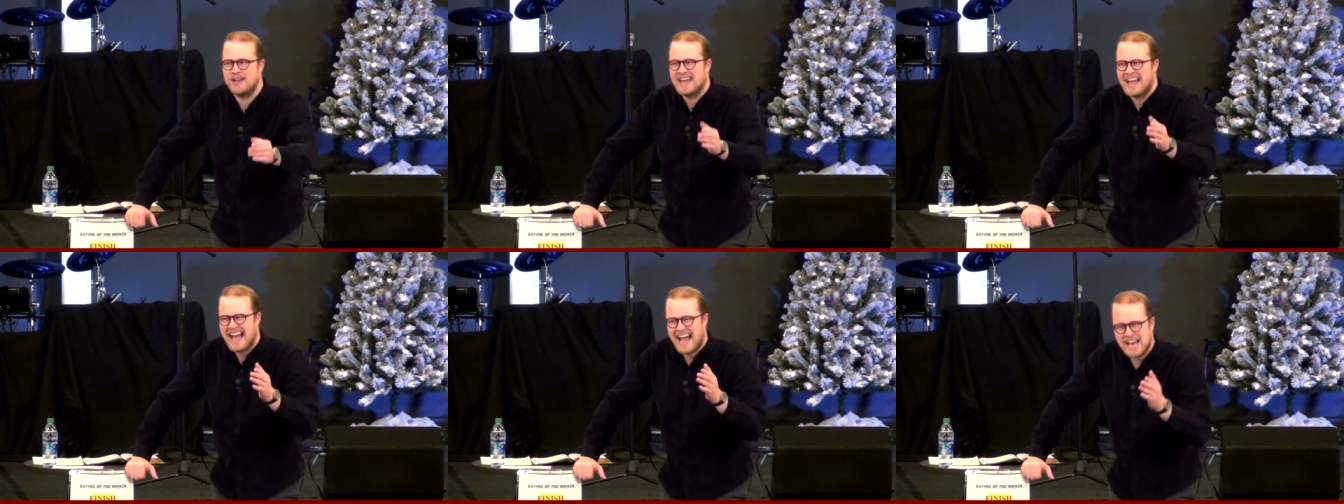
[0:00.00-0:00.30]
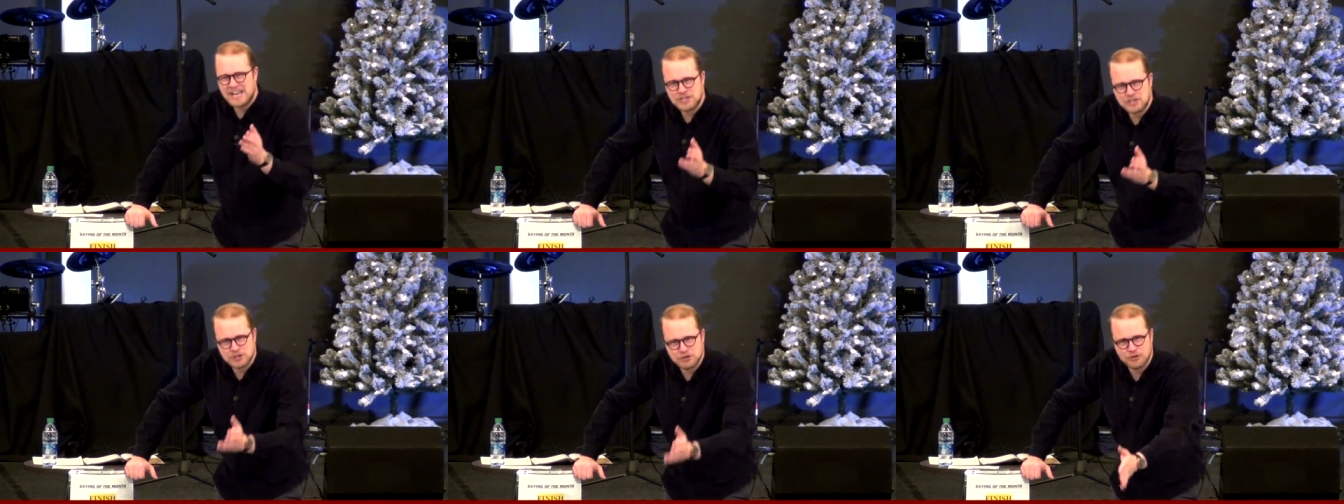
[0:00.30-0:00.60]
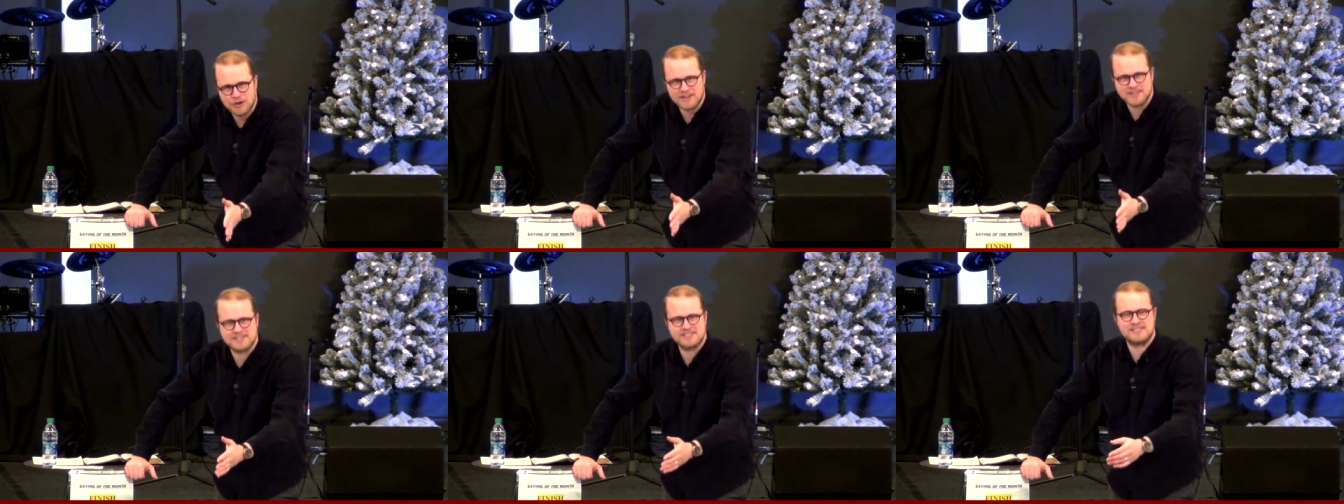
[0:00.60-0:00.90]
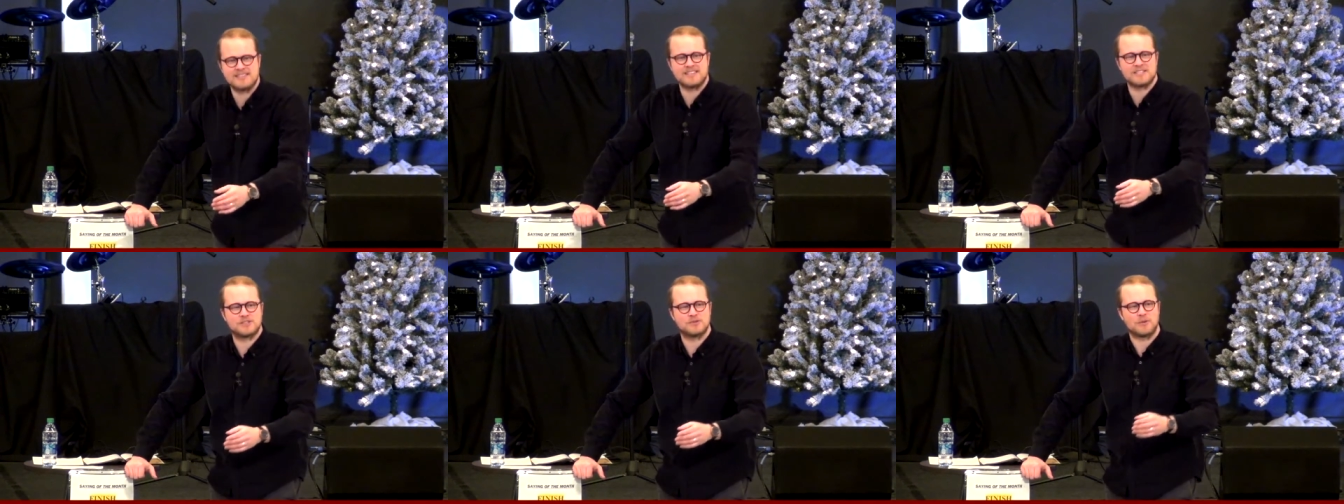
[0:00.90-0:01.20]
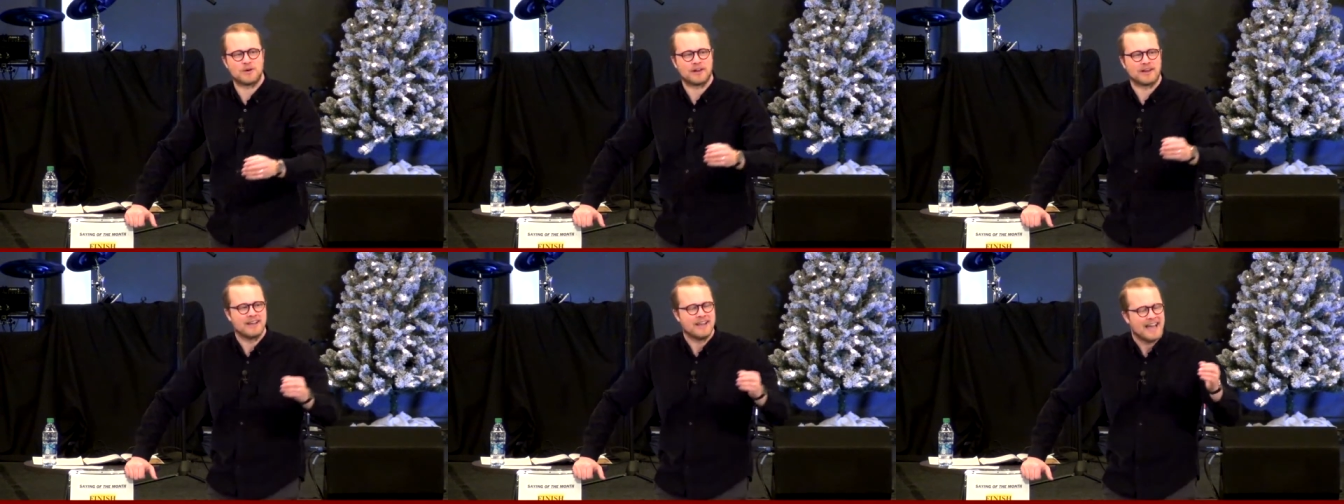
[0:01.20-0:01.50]
I trust this
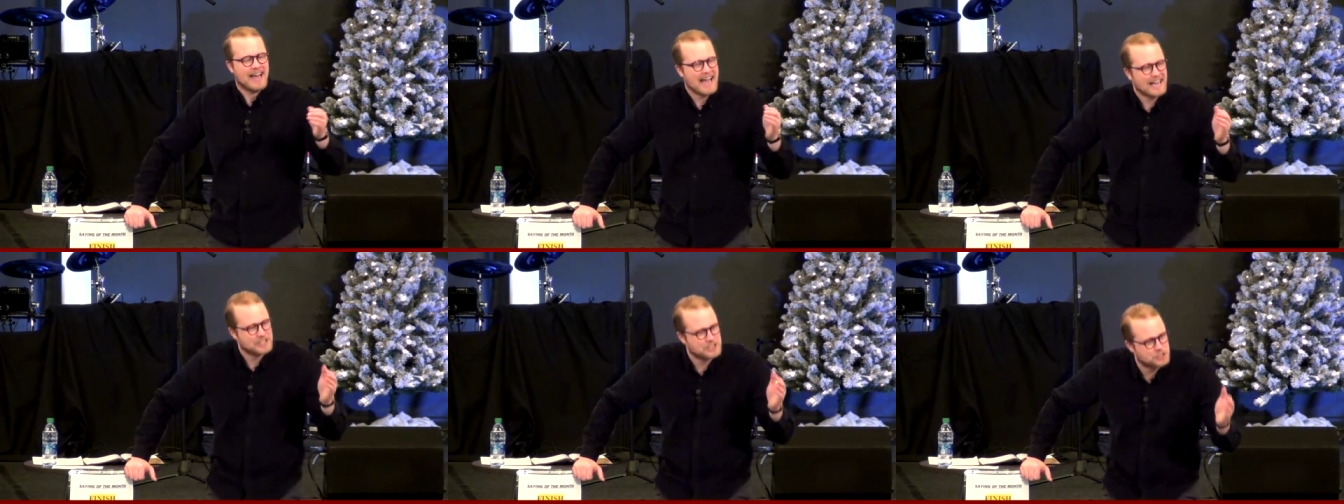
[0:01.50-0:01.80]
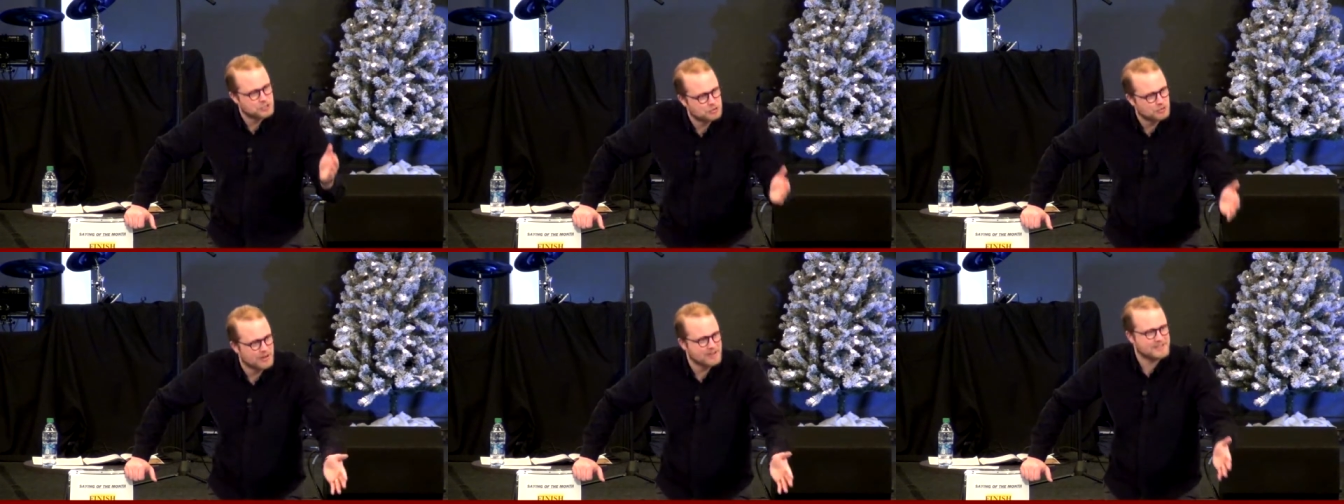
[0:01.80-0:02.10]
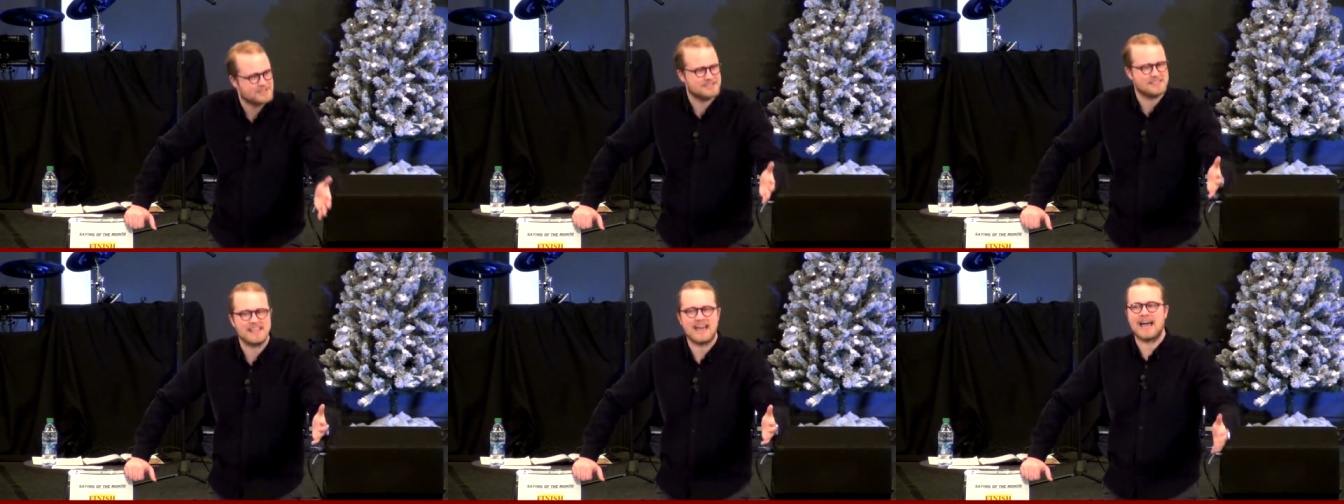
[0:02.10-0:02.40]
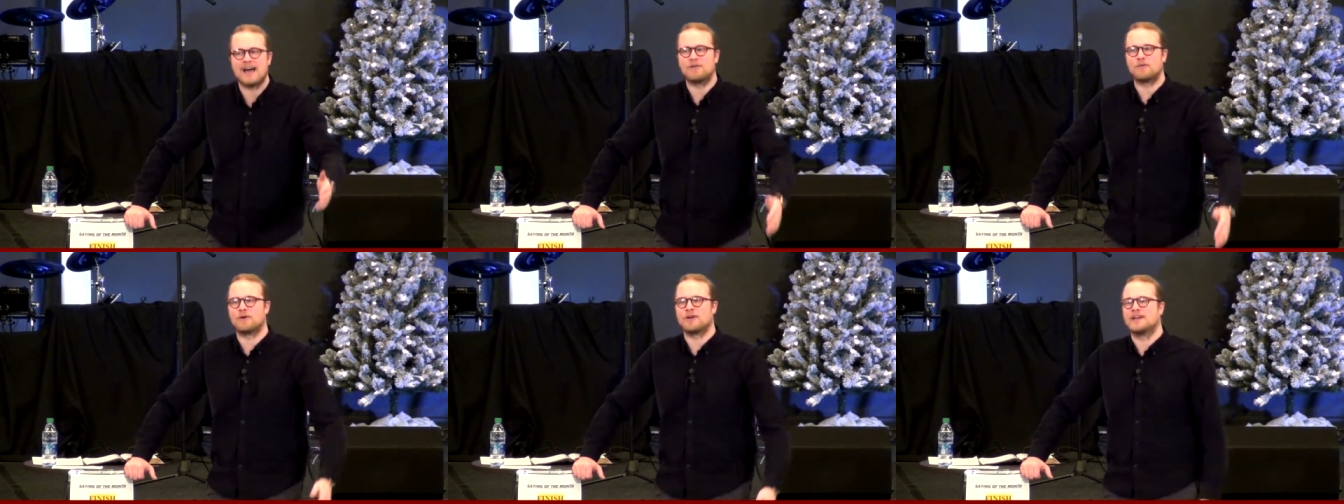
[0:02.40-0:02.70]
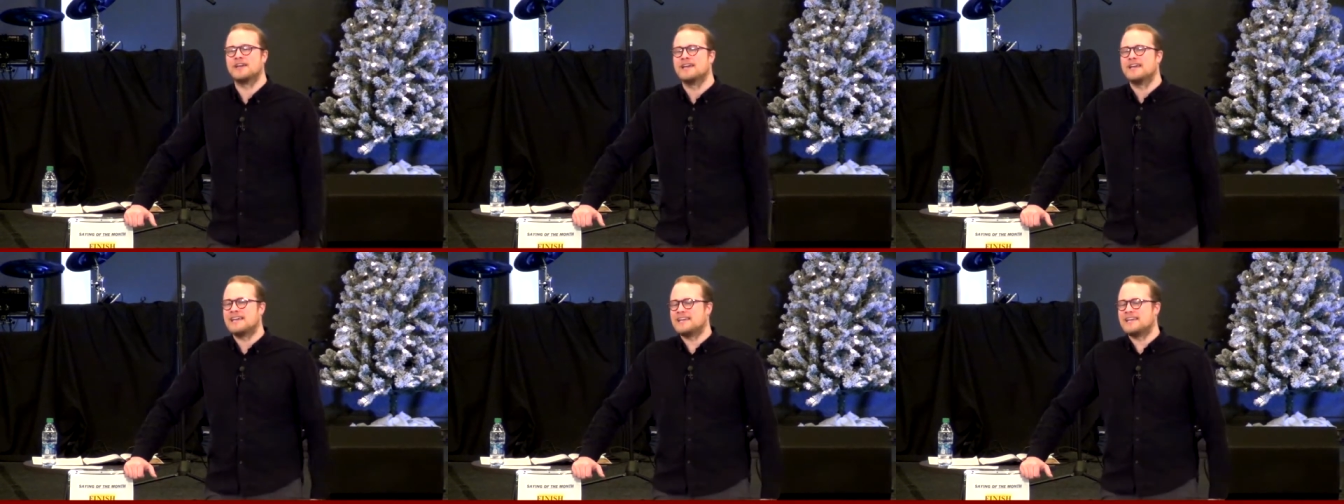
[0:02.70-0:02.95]
one. I trust that one.